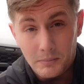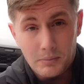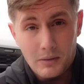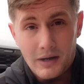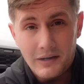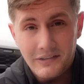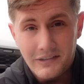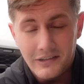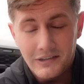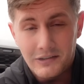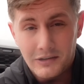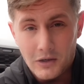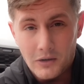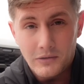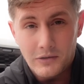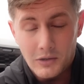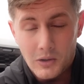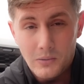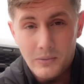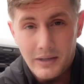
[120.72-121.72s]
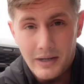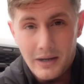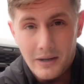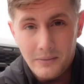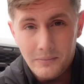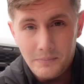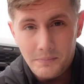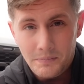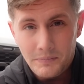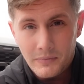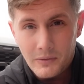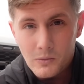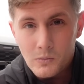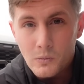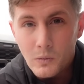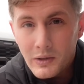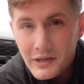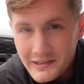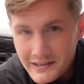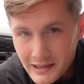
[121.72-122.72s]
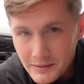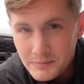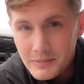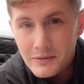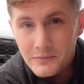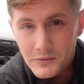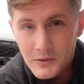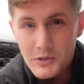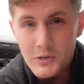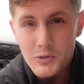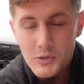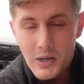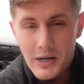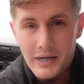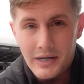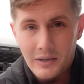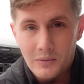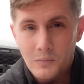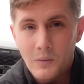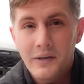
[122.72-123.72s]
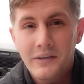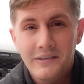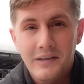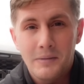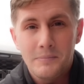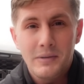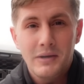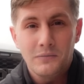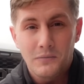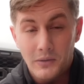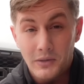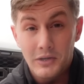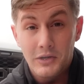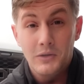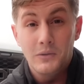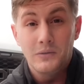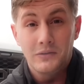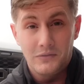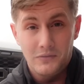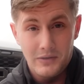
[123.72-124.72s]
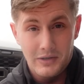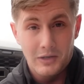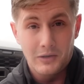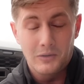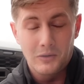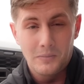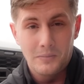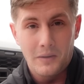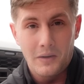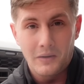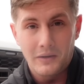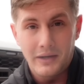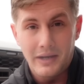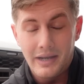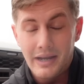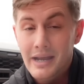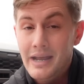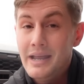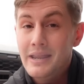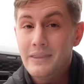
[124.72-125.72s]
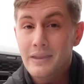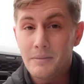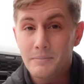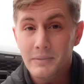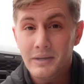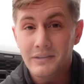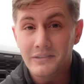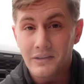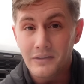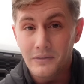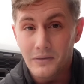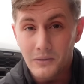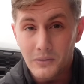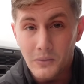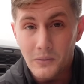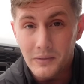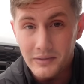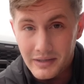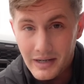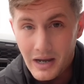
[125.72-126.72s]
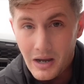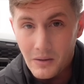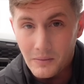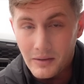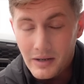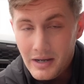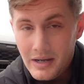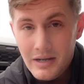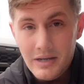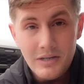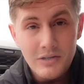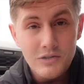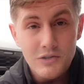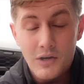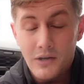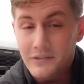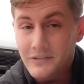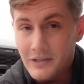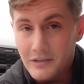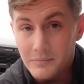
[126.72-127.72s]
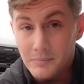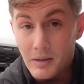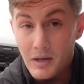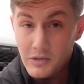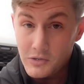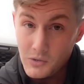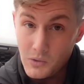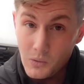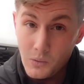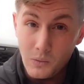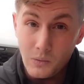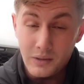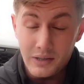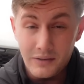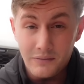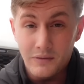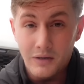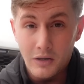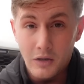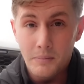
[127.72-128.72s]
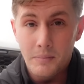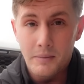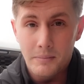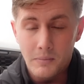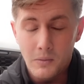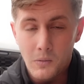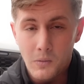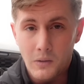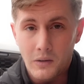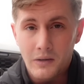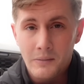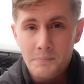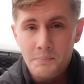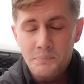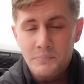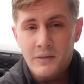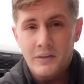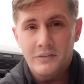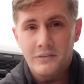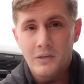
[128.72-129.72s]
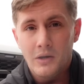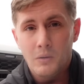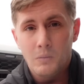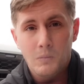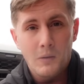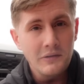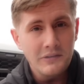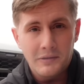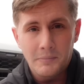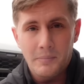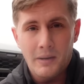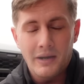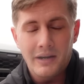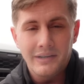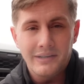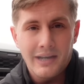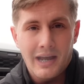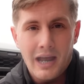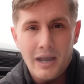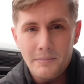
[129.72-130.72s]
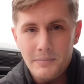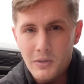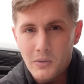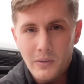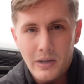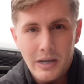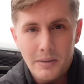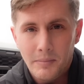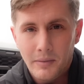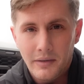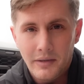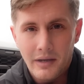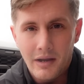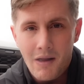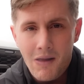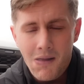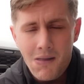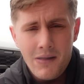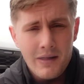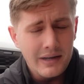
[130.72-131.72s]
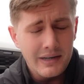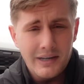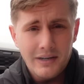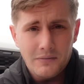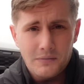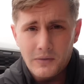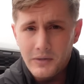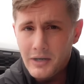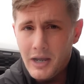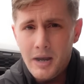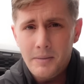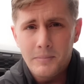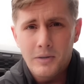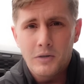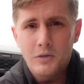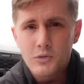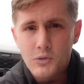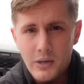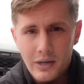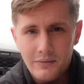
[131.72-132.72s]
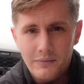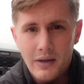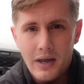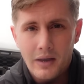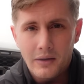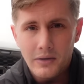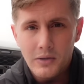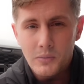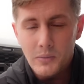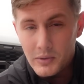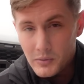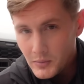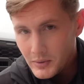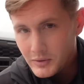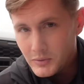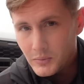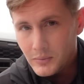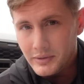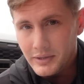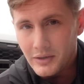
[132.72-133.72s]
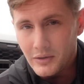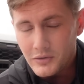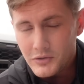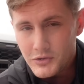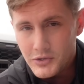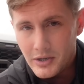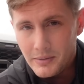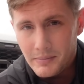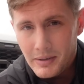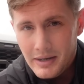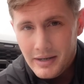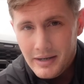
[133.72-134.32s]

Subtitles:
prices start to go down, what does that mean for your trade-in? What does that mean for the used vehicle market? That means they're going down just as much or even a little bit more. So once upon a time, you were able to get a phenomenal trade value when you went to a dealership.